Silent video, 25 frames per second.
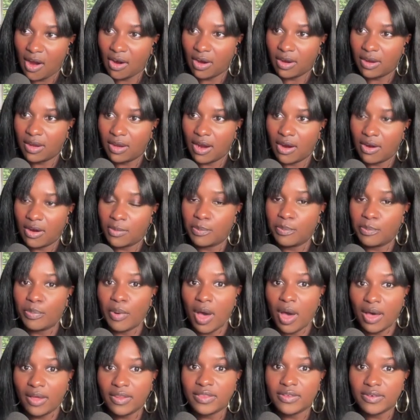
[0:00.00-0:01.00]
are
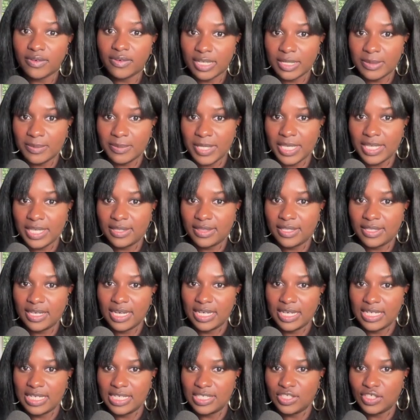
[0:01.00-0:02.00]
bothering me
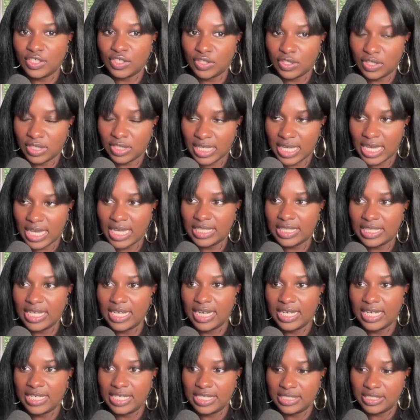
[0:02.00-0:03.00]
that I need to look at,
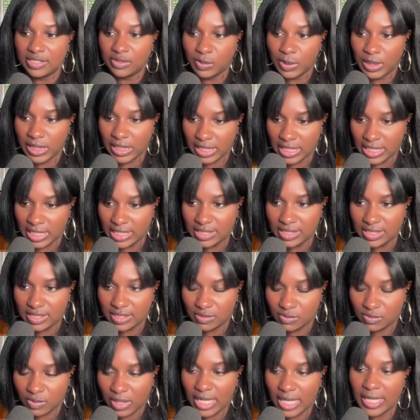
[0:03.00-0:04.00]
that I need to
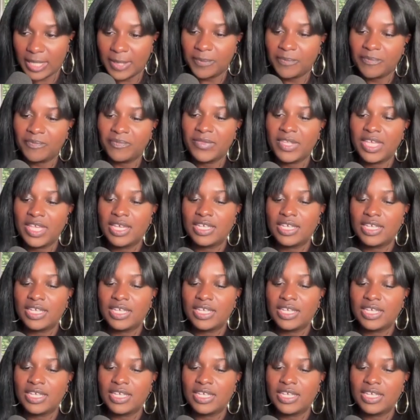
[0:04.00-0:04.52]
release, right?